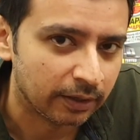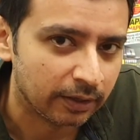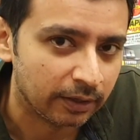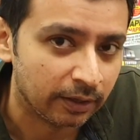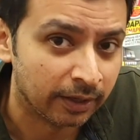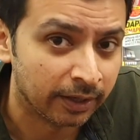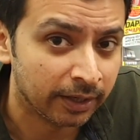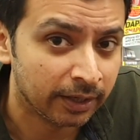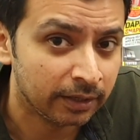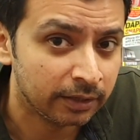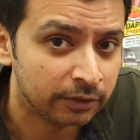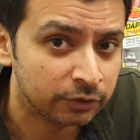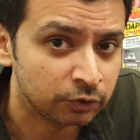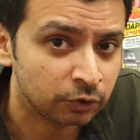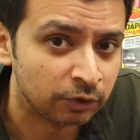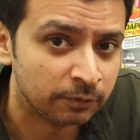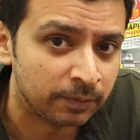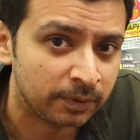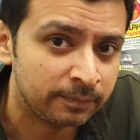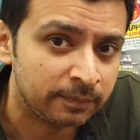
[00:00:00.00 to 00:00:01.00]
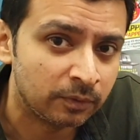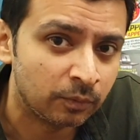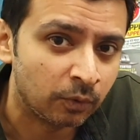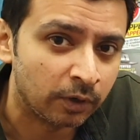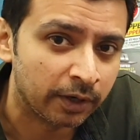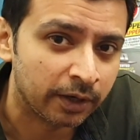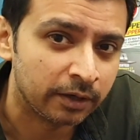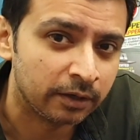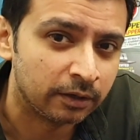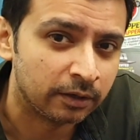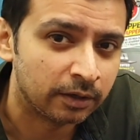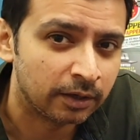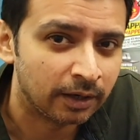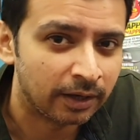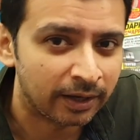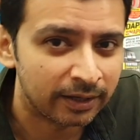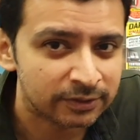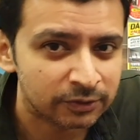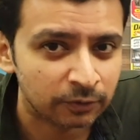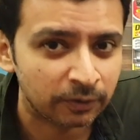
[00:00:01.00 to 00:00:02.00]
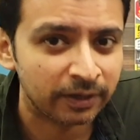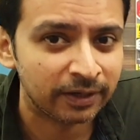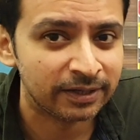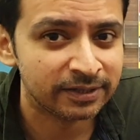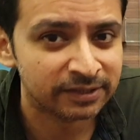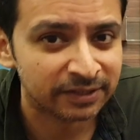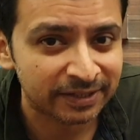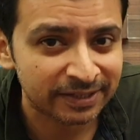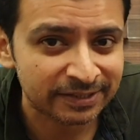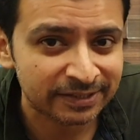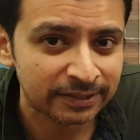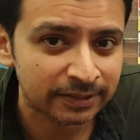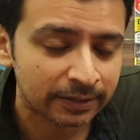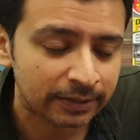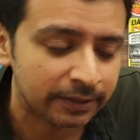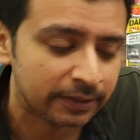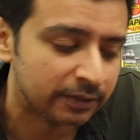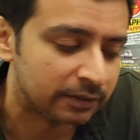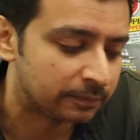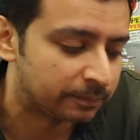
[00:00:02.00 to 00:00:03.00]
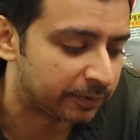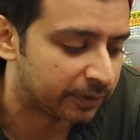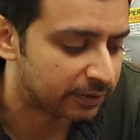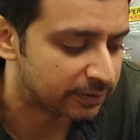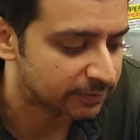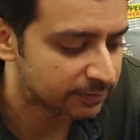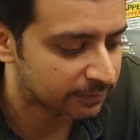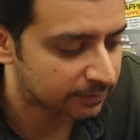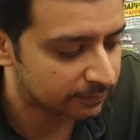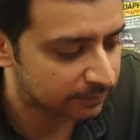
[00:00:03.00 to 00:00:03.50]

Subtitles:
Again, it should remember what I heard last, or at least recently in the past.